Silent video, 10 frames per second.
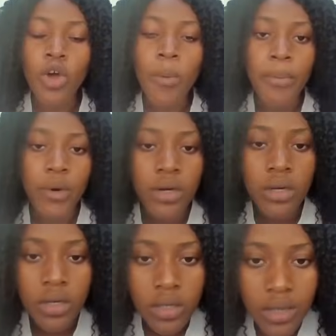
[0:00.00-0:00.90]

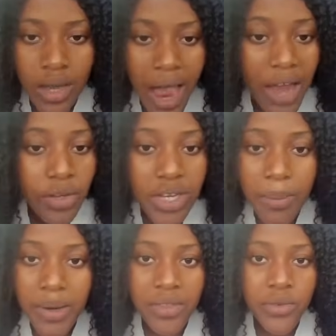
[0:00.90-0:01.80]
Upwork and other
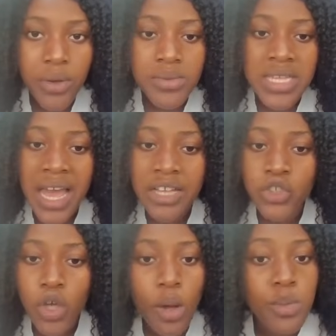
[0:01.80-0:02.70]
platforms. There are
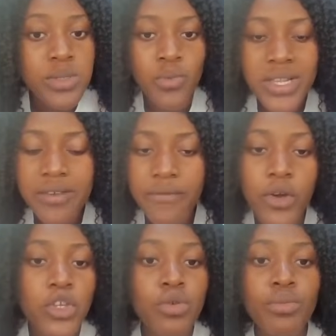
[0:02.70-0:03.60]
jobs waiting
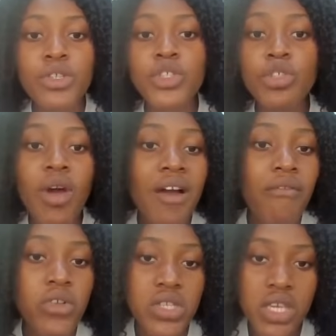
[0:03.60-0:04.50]
for you, but do you
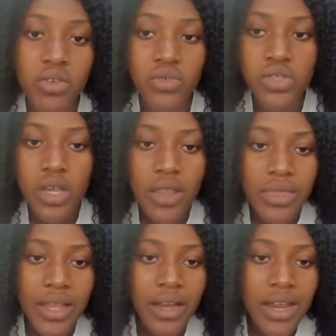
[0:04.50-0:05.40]
have the skills?
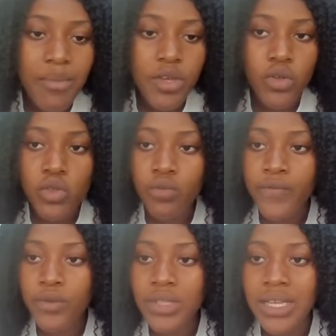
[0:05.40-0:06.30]
Now let me also
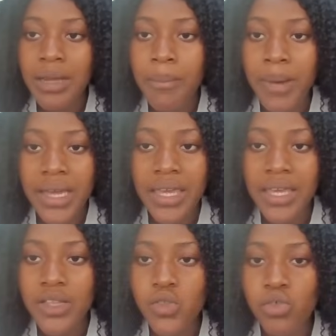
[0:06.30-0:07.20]
filter them back
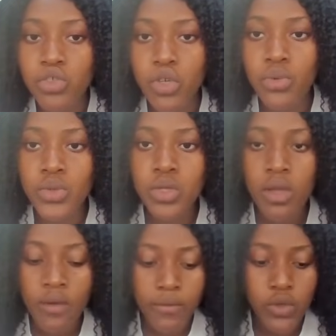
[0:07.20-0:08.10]
again to jobs
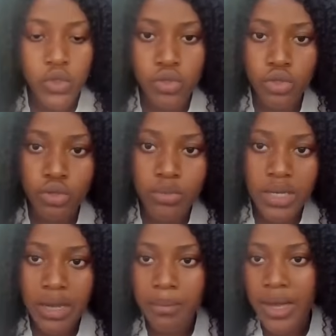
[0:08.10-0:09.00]
for social
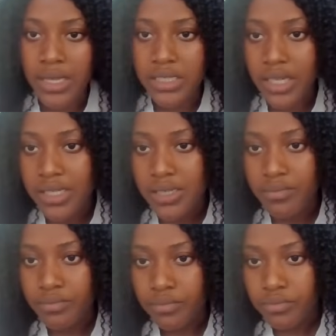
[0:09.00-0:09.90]
media managers.
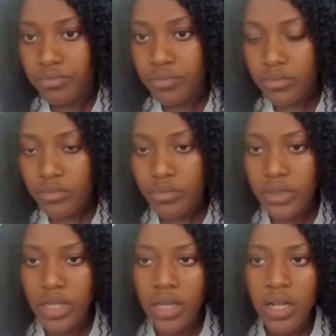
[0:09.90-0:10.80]

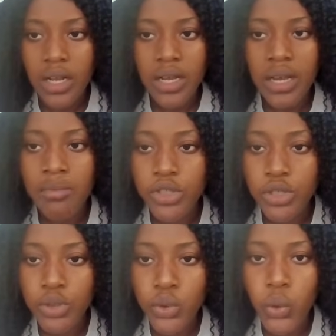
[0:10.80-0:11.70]
Let me
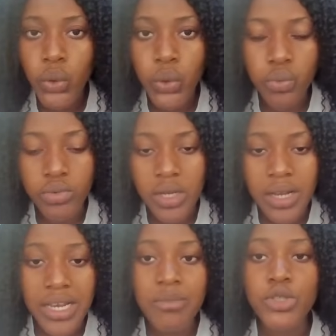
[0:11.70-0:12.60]
show you
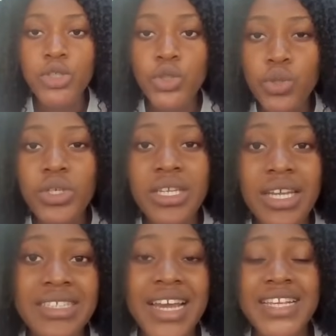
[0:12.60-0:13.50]

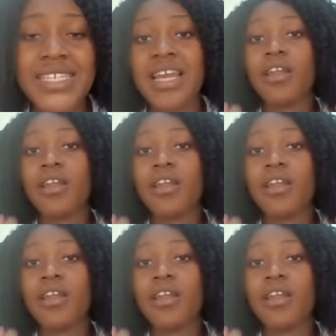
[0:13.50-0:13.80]
that there is a